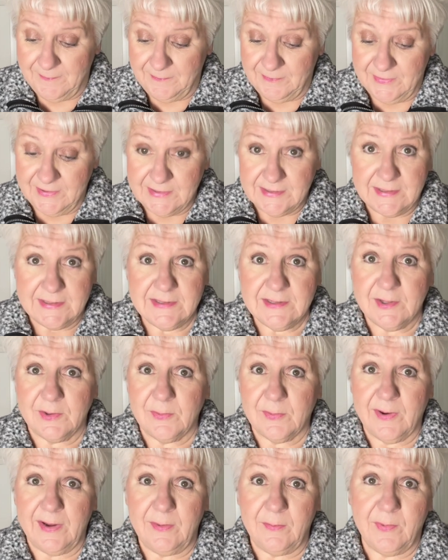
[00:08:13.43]
this is a
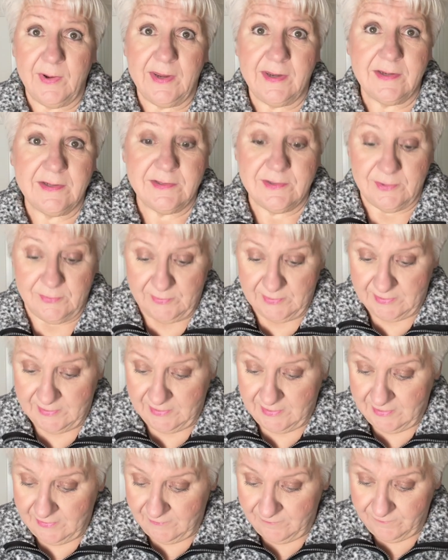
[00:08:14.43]
great way to do it.
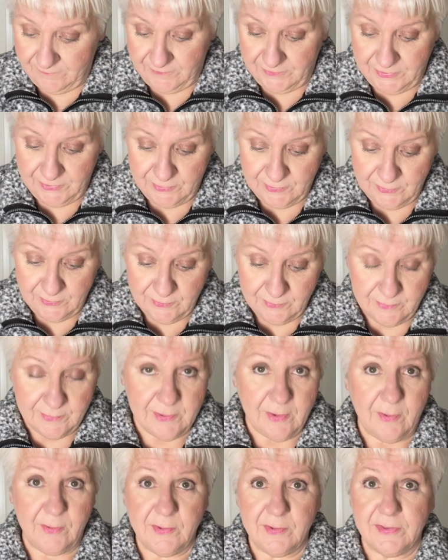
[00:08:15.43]
If you
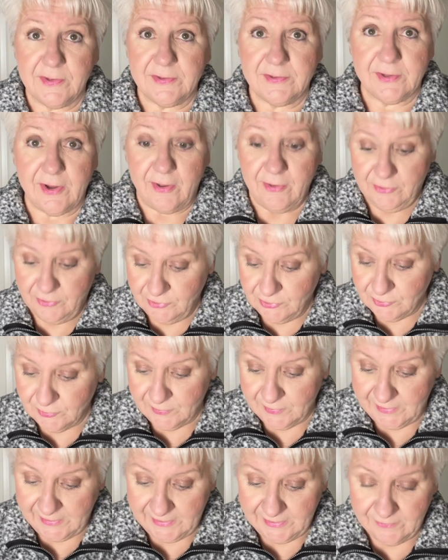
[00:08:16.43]
go to the Dollar
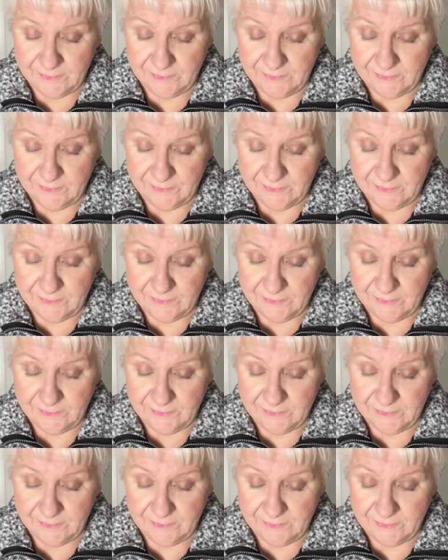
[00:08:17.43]
Tree,